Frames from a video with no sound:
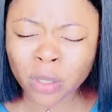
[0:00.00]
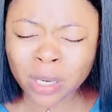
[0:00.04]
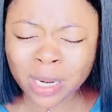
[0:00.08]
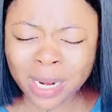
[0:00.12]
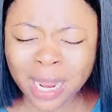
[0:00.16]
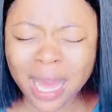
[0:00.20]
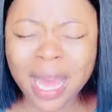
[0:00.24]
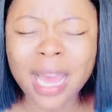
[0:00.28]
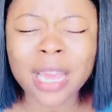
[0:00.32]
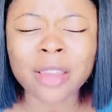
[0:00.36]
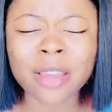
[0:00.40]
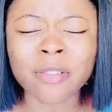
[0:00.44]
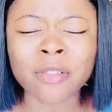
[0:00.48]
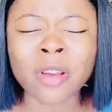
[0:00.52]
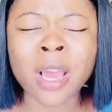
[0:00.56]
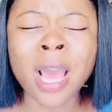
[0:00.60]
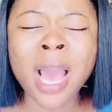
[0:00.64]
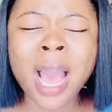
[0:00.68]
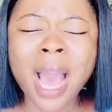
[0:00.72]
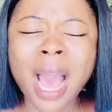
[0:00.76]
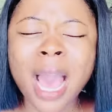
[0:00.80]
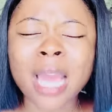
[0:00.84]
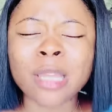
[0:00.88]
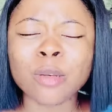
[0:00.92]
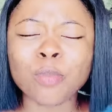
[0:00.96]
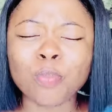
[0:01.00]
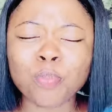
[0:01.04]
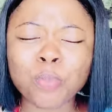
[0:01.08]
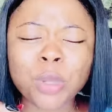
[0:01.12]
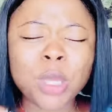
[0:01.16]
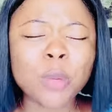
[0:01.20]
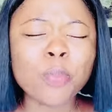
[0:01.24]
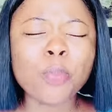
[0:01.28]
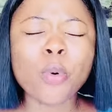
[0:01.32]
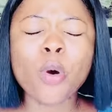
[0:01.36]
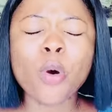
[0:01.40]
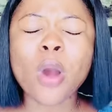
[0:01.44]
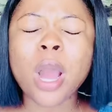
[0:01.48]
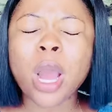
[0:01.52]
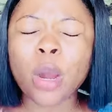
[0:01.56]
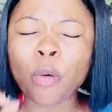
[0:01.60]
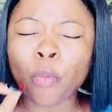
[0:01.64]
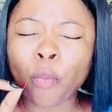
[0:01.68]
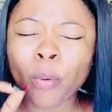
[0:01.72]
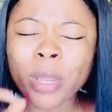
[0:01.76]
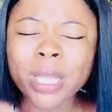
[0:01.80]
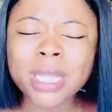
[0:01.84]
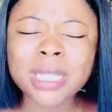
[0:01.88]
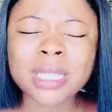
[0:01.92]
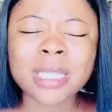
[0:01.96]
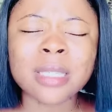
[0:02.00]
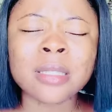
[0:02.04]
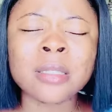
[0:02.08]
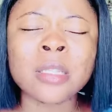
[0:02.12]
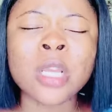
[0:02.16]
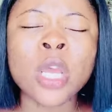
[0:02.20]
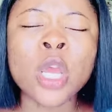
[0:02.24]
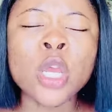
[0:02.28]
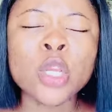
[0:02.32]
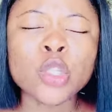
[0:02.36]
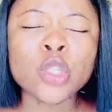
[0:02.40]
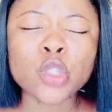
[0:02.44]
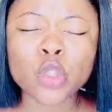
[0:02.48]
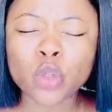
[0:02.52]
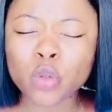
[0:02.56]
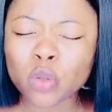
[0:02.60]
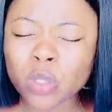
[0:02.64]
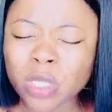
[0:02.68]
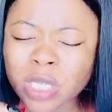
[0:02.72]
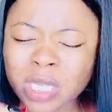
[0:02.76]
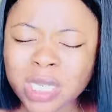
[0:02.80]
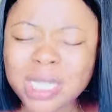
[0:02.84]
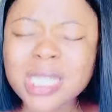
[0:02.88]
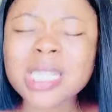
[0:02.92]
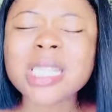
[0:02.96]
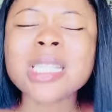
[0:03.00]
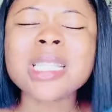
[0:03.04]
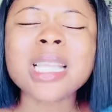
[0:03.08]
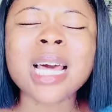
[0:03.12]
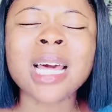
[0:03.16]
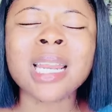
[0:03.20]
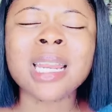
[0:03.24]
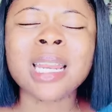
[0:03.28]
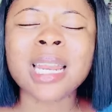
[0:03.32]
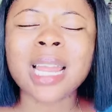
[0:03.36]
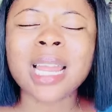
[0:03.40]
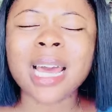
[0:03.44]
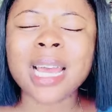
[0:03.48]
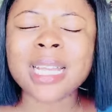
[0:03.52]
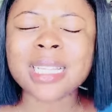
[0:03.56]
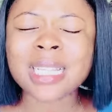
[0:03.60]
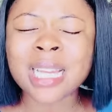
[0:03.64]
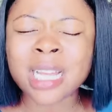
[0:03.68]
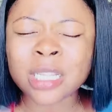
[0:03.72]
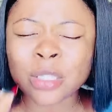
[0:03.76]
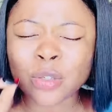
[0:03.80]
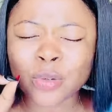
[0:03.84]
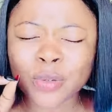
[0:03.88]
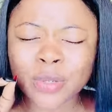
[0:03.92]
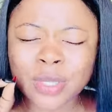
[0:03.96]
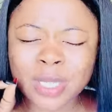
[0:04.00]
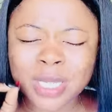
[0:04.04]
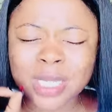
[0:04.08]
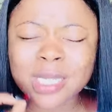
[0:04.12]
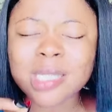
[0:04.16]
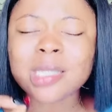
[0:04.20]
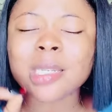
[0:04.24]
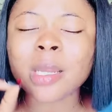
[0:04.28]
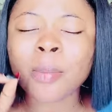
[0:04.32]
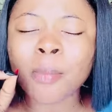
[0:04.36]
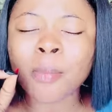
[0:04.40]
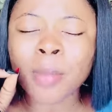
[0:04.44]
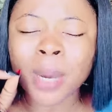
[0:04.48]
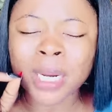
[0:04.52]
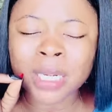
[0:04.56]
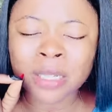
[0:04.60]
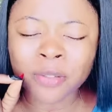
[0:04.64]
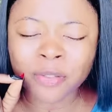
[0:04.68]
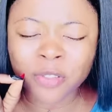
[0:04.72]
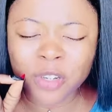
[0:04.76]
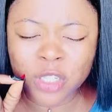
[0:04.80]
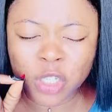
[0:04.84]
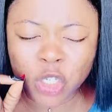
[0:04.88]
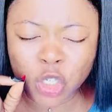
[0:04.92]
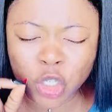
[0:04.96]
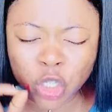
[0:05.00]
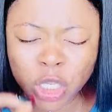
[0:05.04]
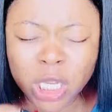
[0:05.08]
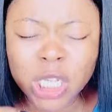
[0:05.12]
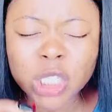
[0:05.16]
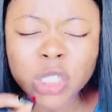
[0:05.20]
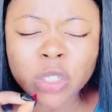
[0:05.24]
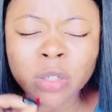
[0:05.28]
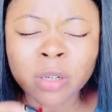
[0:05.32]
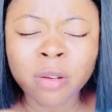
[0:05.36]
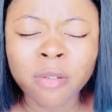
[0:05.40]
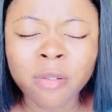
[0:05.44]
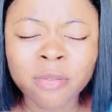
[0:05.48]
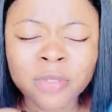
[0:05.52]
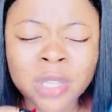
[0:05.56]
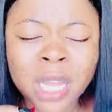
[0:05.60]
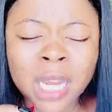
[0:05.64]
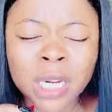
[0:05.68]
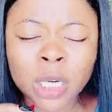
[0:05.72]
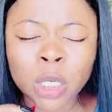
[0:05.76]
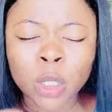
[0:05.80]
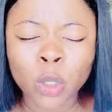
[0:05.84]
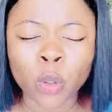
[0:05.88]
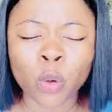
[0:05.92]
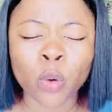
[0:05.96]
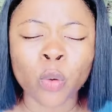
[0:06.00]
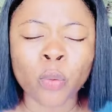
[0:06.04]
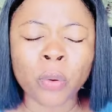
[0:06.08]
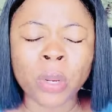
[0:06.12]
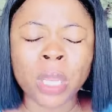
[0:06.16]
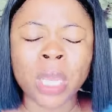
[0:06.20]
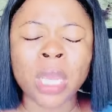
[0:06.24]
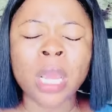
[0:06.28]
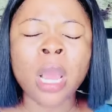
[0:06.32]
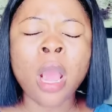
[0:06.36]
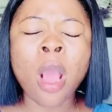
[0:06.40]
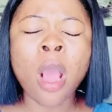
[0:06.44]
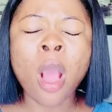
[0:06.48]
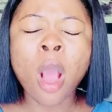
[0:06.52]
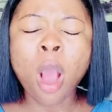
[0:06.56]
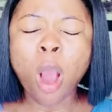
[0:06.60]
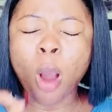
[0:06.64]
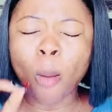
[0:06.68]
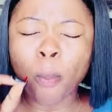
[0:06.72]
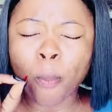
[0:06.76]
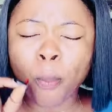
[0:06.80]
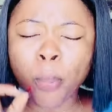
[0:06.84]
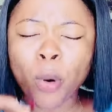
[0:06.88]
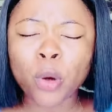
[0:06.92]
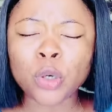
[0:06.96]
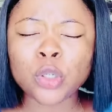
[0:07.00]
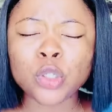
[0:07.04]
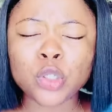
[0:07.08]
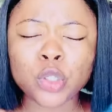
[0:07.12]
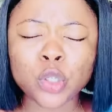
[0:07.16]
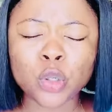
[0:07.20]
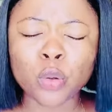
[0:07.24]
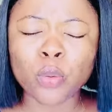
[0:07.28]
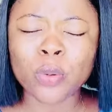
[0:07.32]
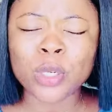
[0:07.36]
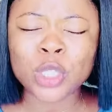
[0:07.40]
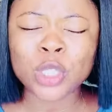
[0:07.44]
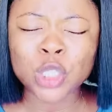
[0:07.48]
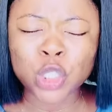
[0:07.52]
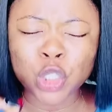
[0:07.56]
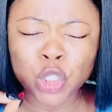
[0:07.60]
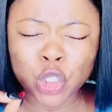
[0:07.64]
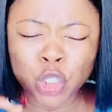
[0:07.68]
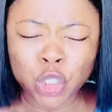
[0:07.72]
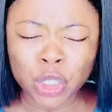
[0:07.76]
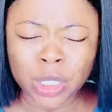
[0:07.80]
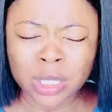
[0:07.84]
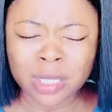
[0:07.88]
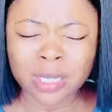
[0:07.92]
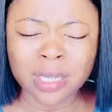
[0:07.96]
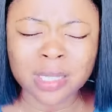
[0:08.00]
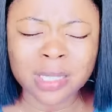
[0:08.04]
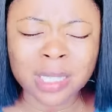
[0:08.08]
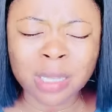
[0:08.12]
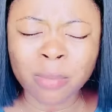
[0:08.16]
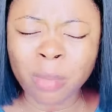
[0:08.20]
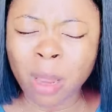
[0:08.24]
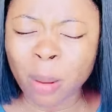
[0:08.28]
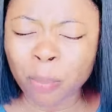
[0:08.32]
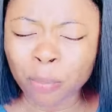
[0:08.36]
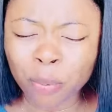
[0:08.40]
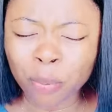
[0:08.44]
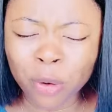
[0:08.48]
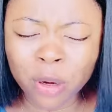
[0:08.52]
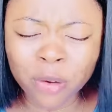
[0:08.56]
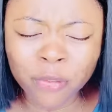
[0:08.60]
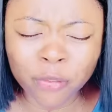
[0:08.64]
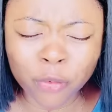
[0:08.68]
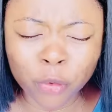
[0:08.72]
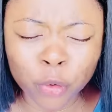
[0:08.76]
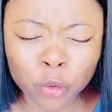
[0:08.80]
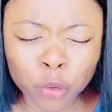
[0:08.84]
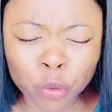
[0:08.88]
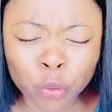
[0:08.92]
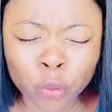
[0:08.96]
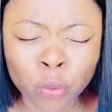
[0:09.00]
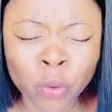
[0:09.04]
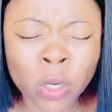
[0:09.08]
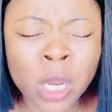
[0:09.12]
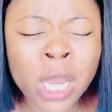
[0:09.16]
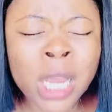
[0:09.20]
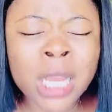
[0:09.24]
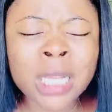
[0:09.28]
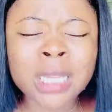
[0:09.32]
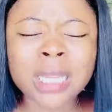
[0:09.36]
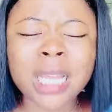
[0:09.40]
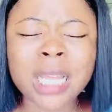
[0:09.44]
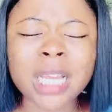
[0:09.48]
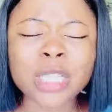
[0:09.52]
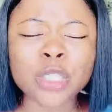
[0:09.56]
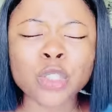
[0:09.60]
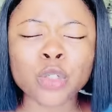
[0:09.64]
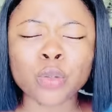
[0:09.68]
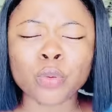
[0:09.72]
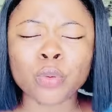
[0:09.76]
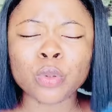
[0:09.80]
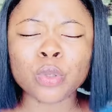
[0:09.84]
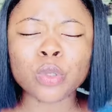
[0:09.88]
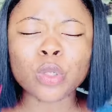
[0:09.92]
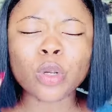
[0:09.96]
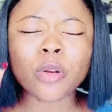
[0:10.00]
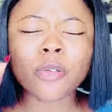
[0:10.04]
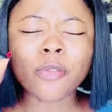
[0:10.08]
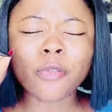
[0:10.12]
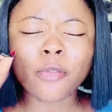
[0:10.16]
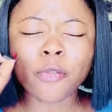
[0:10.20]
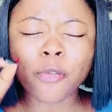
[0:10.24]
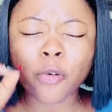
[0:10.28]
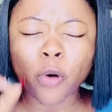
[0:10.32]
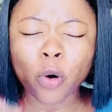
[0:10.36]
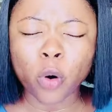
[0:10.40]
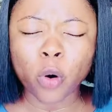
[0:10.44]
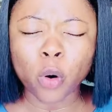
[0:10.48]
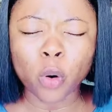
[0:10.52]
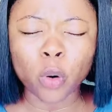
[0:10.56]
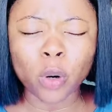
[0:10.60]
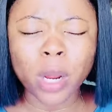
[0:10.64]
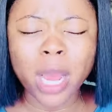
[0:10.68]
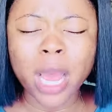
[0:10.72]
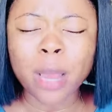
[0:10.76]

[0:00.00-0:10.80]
life and people are waiting to see that light and to see the manifestation of that glory upon you. In Jesus' name, I pray for you that you will not fall.